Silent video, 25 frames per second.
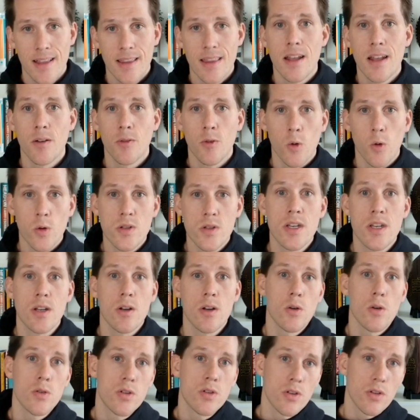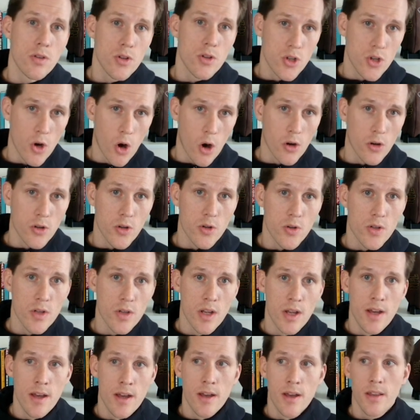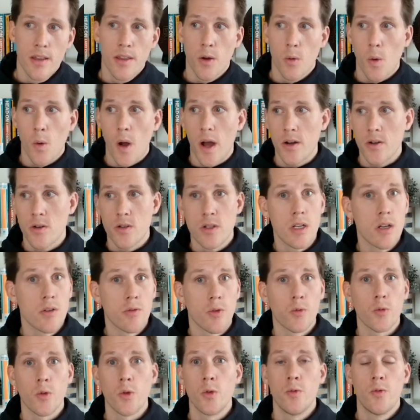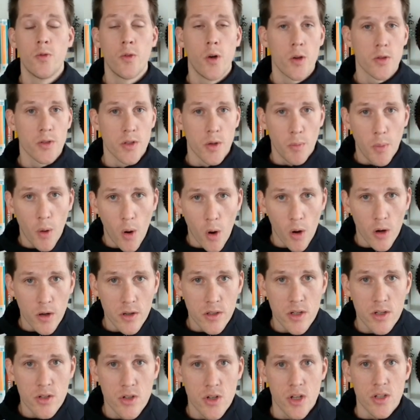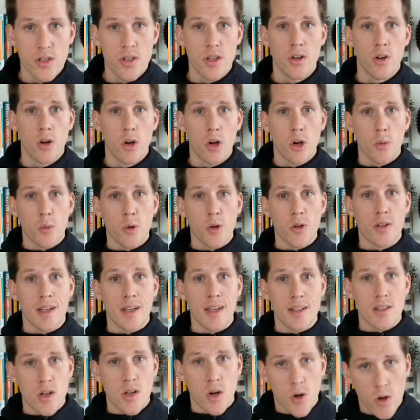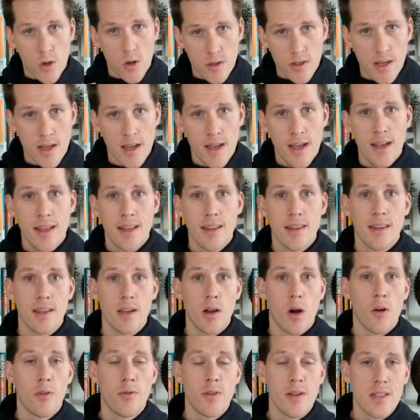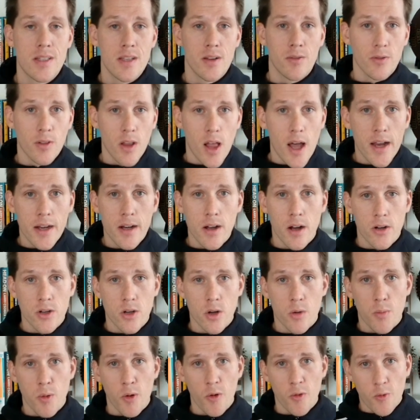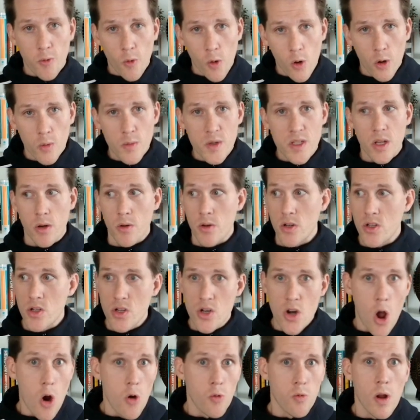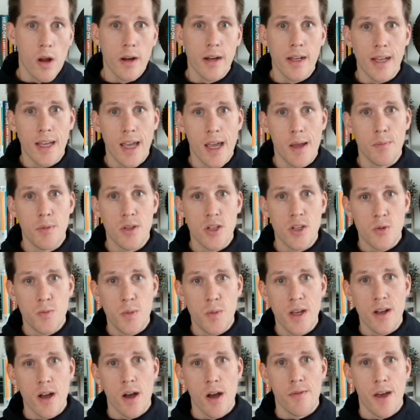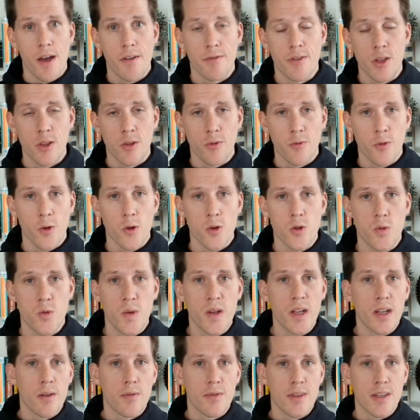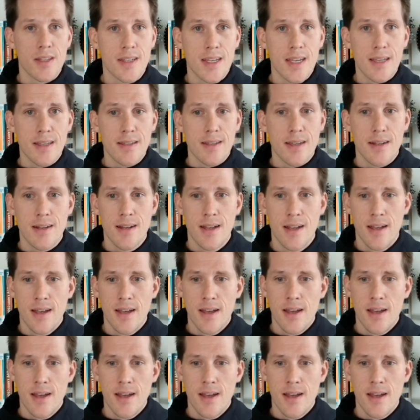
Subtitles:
And of course, he goes to the Chargers. Their wide receiver room falls apart. Justin Herbert gets hurt. The offensive line underperforms. There is no running game to speak of after the first week of the season.